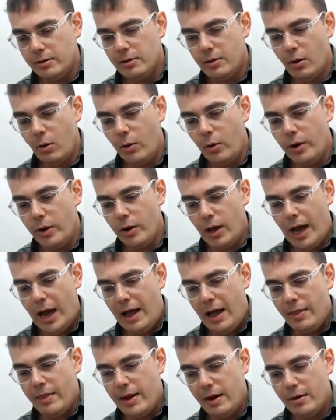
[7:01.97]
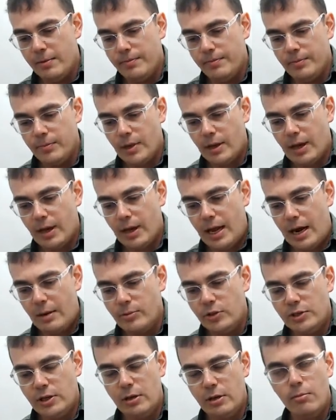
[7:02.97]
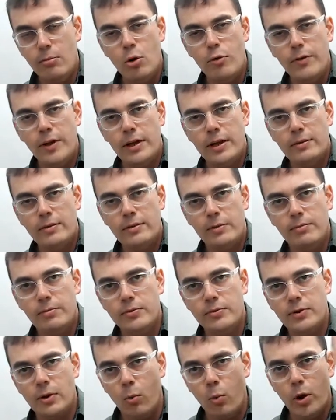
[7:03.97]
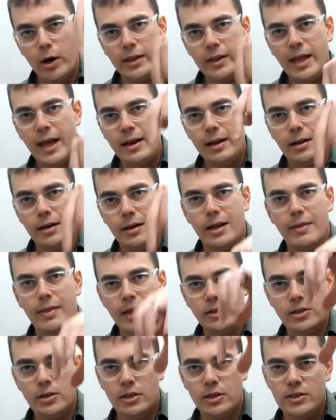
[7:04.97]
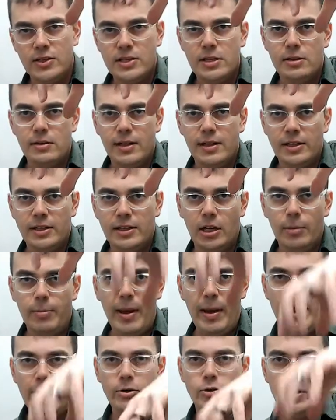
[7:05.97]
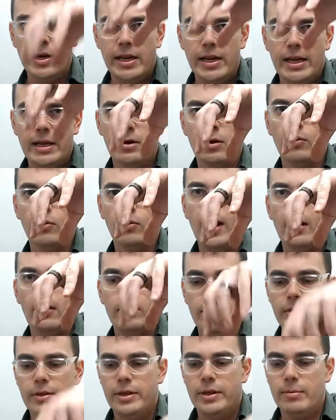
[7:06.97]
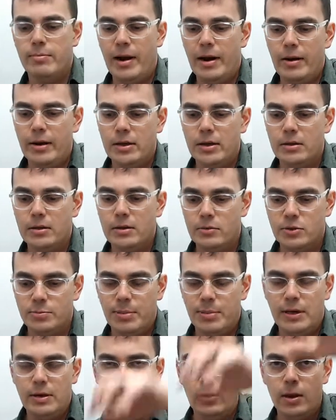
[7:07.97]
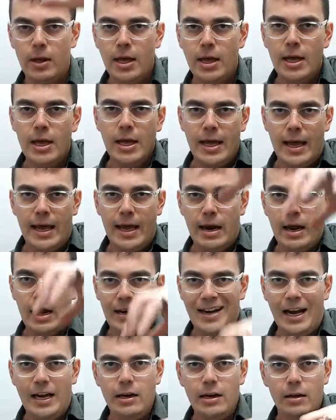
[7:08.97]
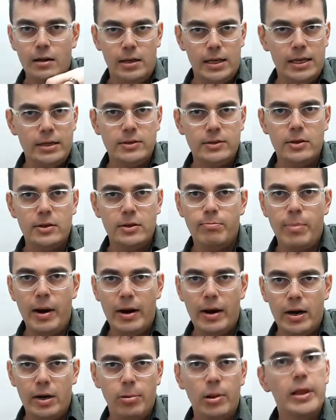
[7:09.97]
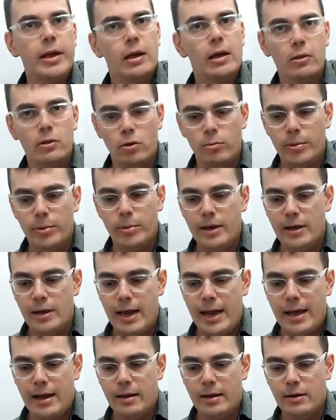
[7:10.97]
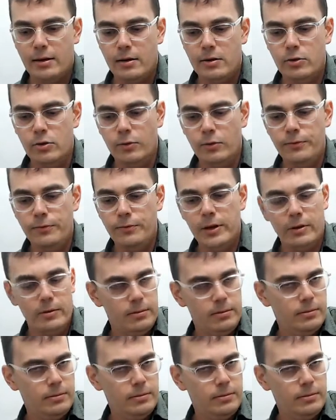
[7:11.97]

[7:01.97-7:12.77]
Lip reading: oil on there, and I'm just gonna move it to work that in. And that's gonna penetrate in around the bearing spindle and kind of into the bearing plate a little bit. And you'll feel,